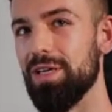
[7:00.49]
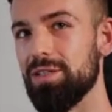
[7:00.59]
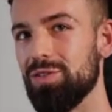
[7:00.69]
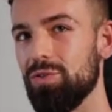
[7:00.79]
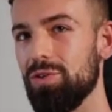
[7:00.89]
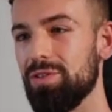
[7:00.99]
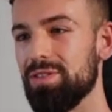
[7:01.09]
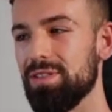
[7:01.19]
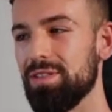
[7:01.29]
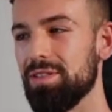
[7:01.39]
sort.
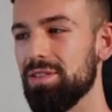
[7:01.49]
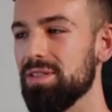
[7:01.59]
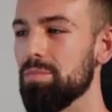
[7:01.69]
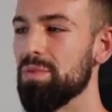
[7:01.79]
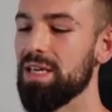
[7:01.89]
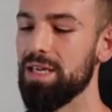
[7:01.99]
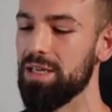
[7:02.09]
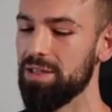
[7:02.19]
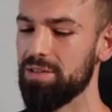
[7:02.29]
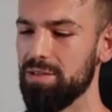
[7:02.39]
In the
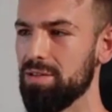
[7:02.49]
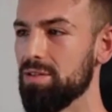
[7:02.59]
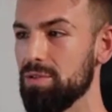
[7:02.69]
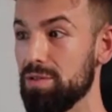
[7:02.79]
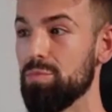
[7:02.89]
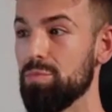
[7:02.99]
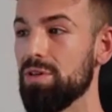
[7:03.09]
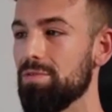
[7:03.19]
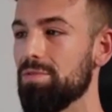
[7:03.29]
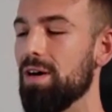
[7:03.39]
beginning, there is a bit of
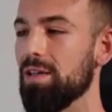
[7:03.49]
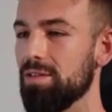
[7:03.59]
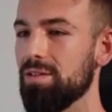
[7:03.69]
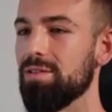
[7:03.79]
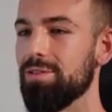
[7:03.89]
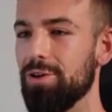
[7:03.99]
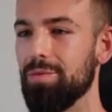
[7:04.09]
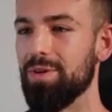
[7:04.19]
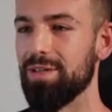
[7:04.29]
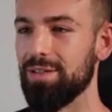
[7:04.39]
fun. I'm
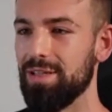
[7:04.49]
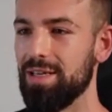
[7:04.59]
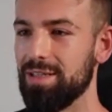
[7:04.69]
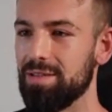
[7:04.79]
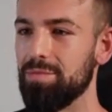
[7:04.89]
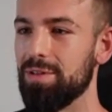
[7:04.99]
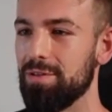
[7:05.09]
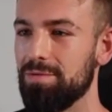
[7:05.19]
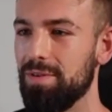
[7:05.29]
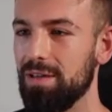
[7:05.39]
not gonna lie, it's a bit of
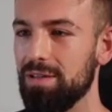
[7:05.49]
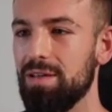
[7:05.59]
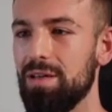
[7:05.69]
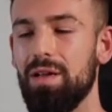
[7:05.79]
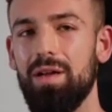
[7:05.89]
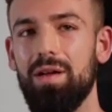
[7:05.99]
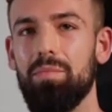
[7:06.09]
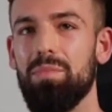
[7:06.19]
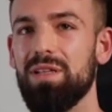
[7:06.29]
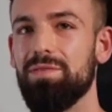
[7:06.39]
fun.
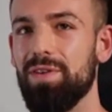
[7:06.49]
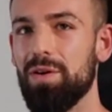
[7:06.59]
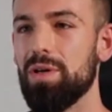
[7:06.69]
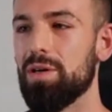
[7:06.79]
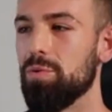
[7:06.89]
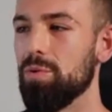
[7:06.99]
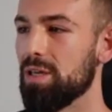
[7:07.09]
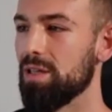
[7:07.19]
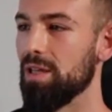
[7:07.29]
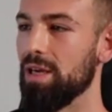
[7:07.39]
But very
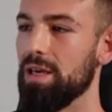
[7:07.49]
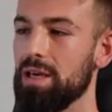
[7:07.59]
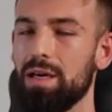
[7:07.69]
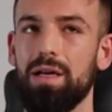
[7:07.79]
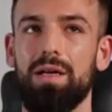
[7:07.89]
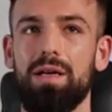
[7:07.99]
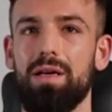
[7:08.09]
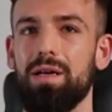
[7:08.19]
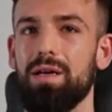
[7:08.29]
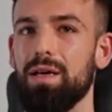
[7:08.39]
quickly,
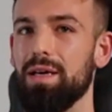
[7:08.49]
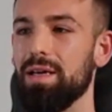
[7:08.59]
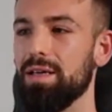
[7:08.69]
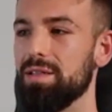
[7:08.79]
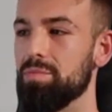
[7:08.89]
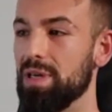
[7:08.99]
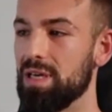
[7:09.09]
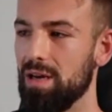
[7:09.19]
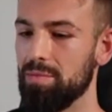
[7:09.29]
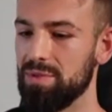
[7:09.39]
it
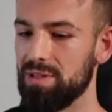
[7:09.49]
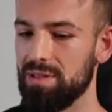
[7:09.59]
becomes